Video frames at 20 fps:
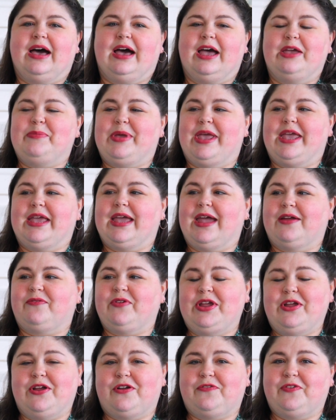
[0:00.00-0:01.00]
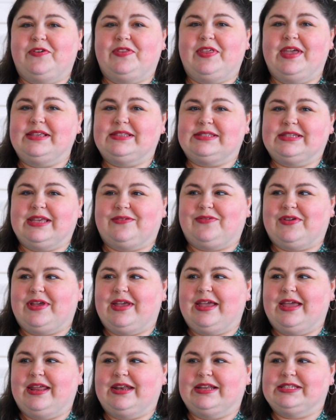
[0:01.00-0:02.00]
I make every year for
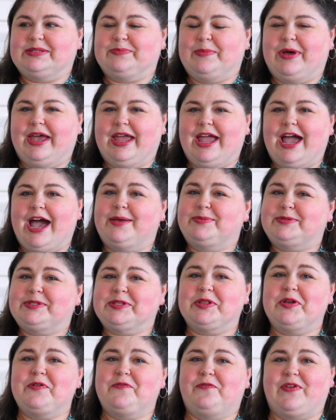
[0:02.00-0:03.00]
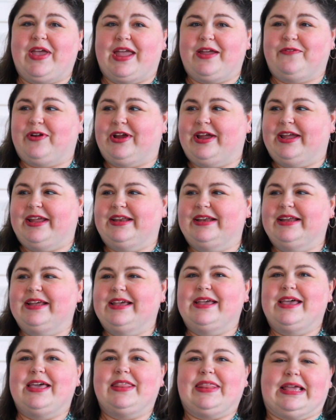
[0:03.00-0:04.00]
Thanksgiving. It is my absolute favorite
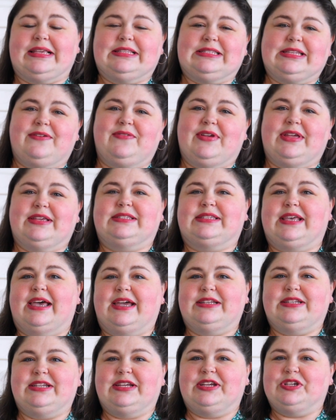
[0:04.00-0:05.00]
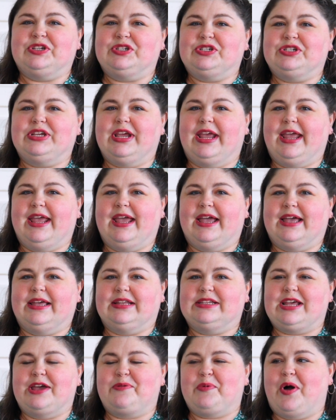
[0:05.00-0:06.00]
Thanksgiving side dish,
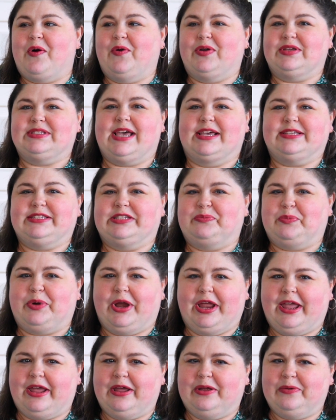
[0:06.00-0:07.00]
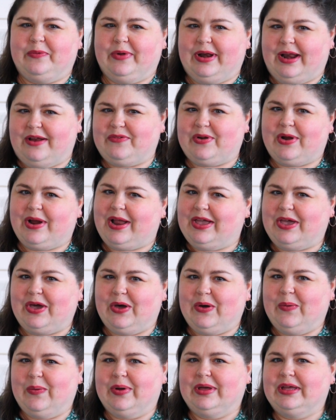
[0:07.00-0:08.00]
and I'm always asked to bring it whenever I
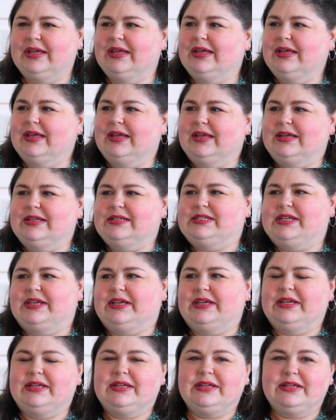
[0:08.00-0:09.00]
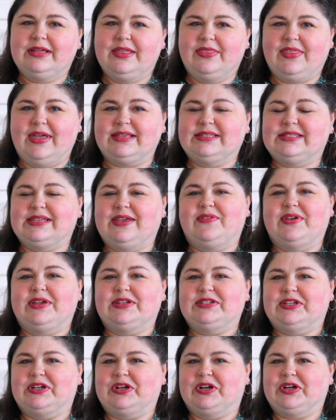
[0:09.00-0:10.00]
go to
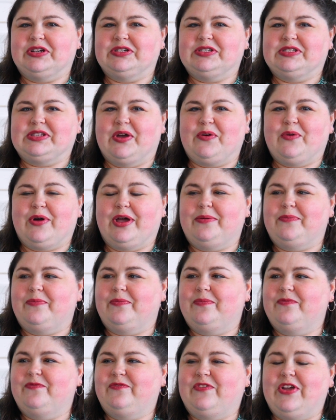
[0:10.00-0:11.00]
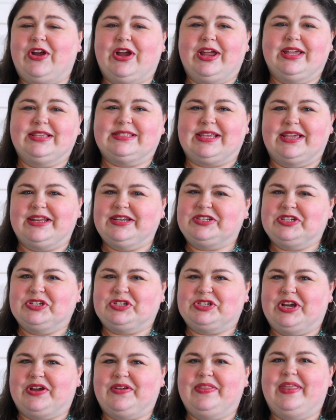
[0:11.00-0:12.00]
Thanksgiving dinner. So I'm very excited to
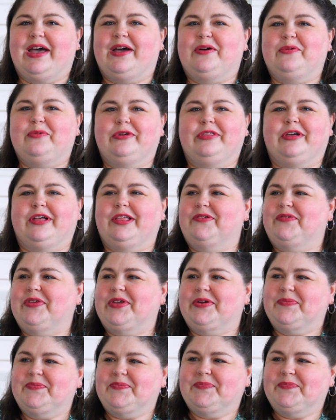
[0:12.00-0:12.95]
share that with all of you.